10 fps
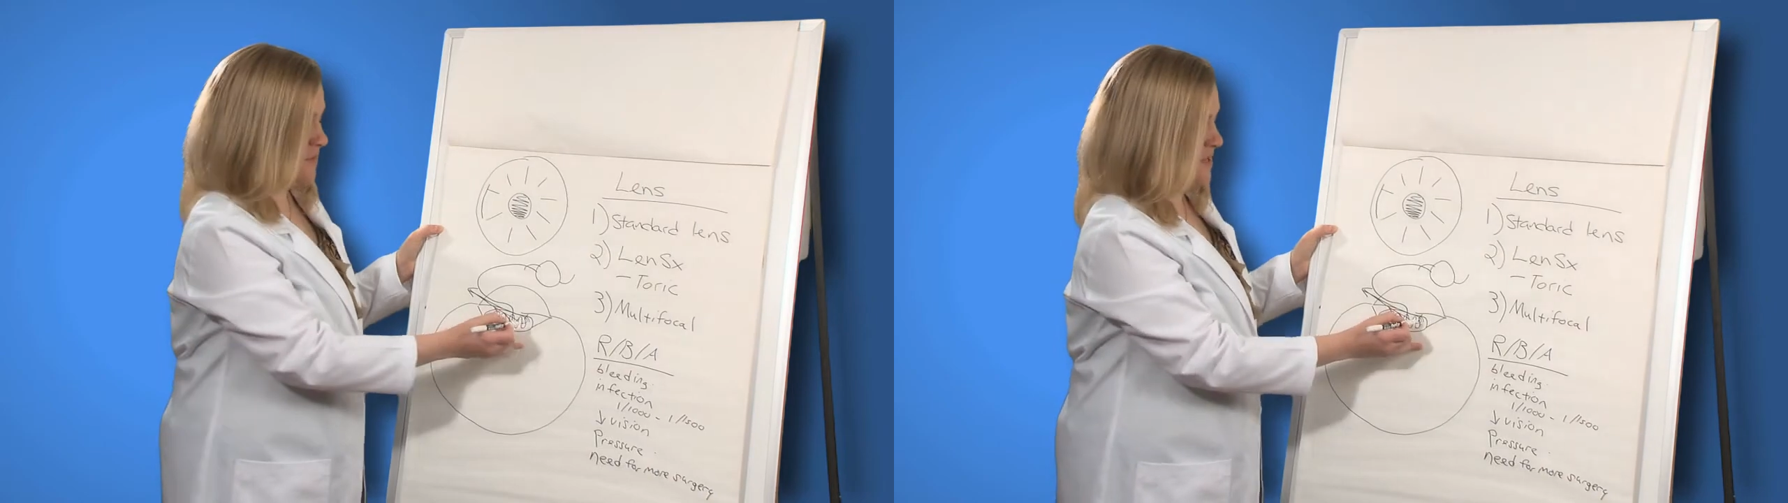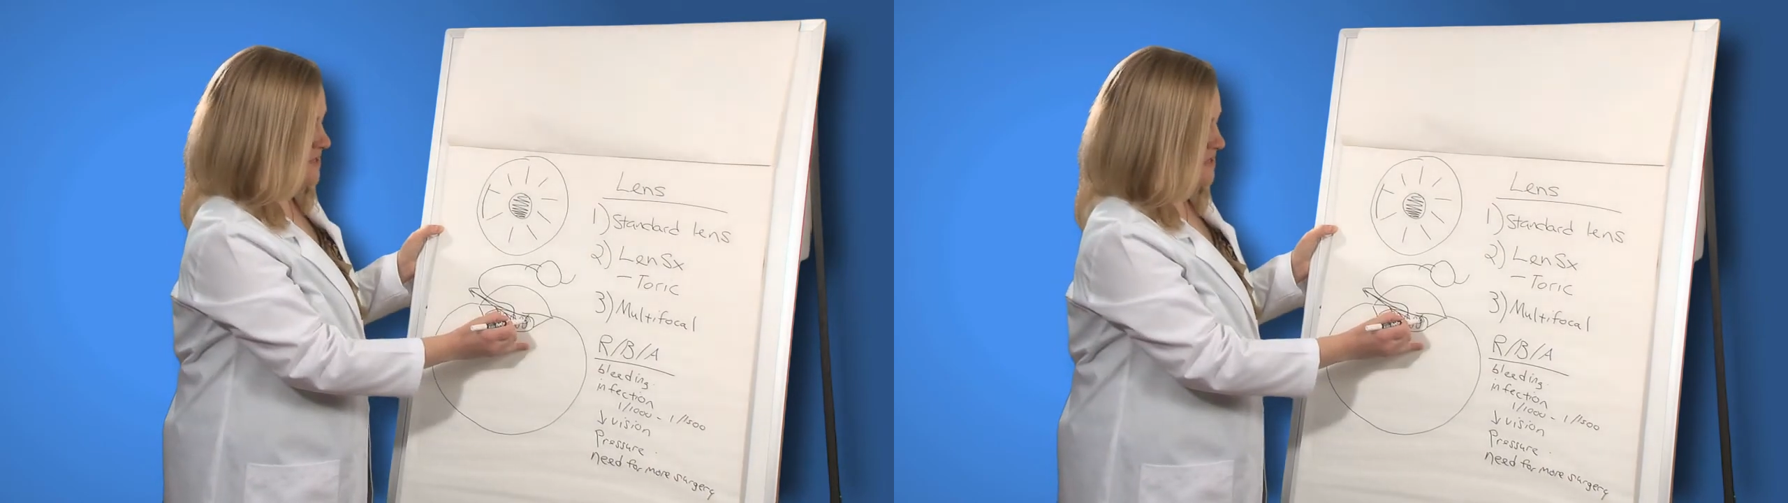a
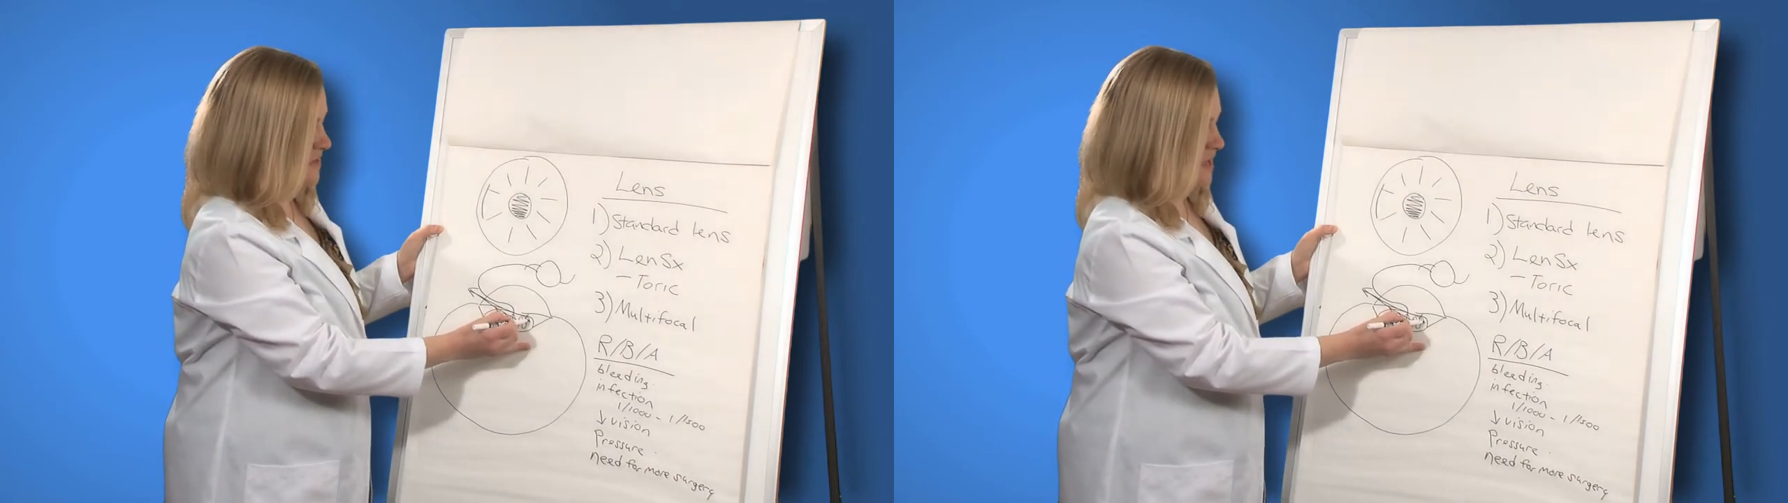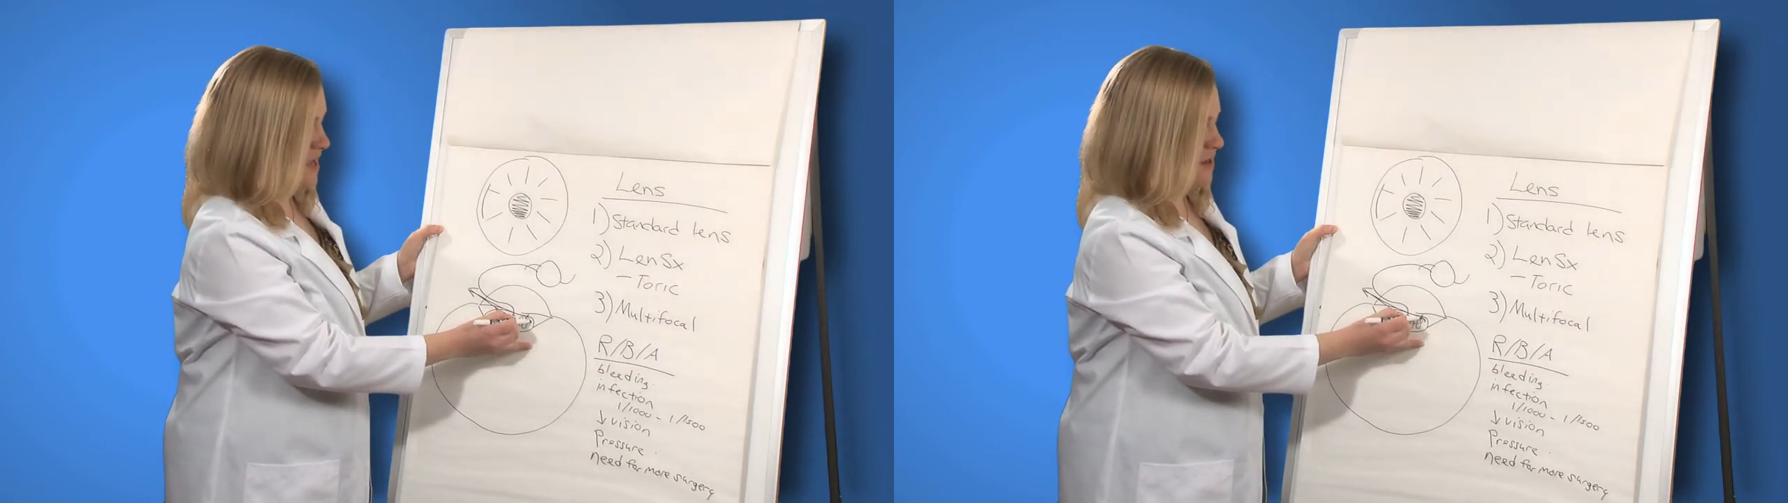piece
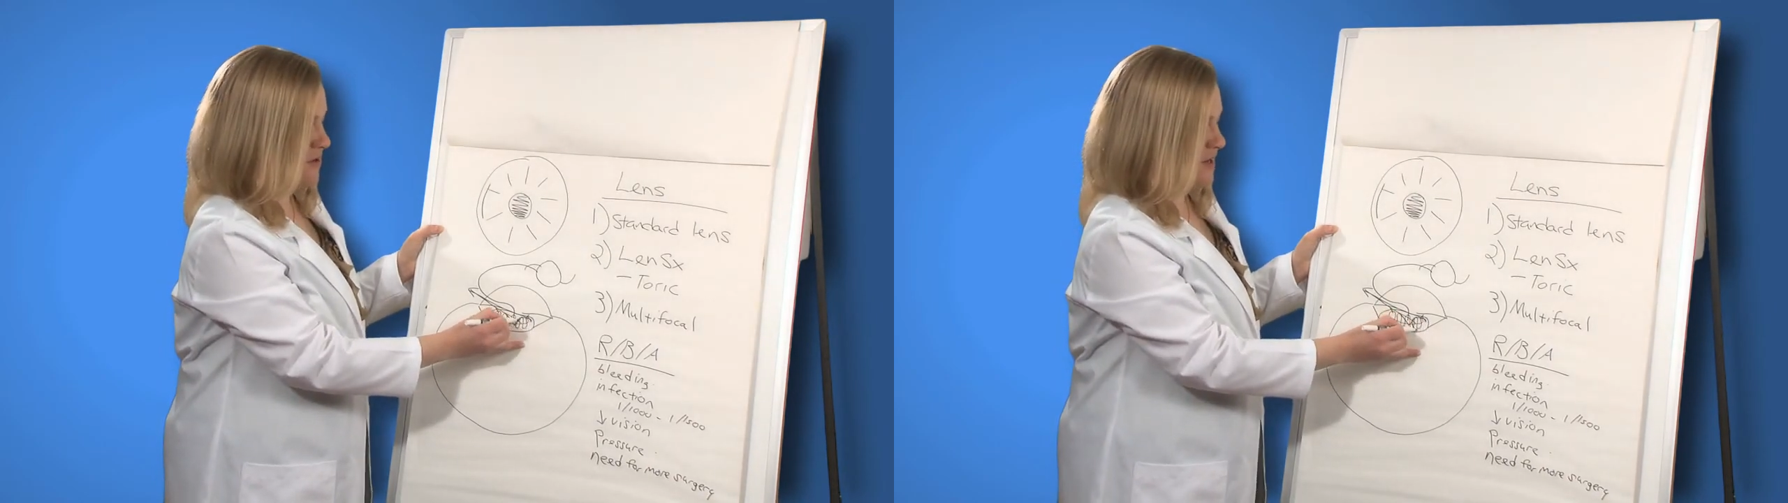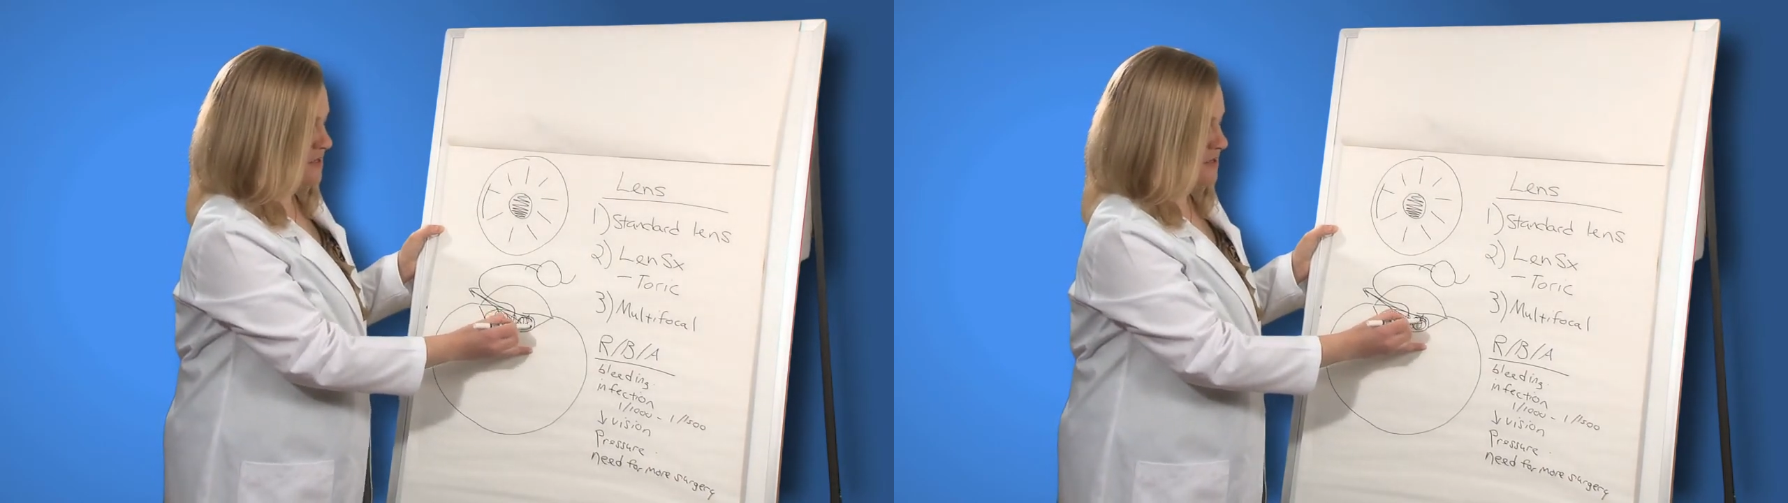of the
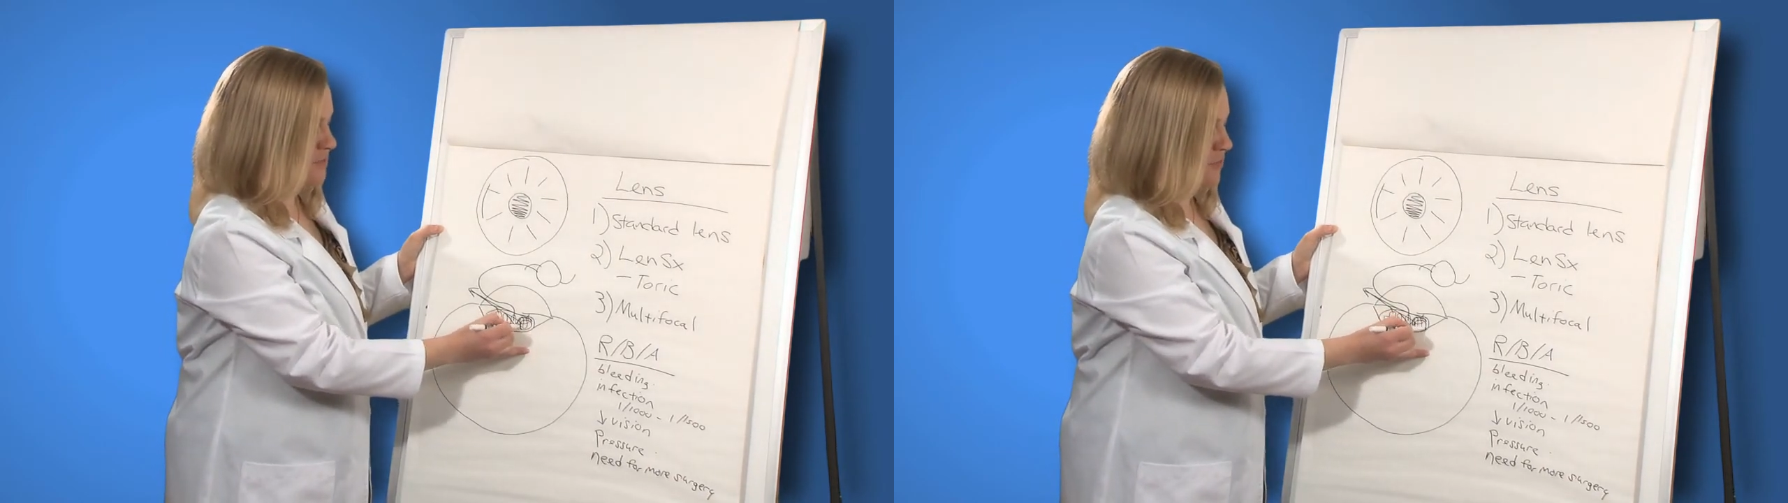cataract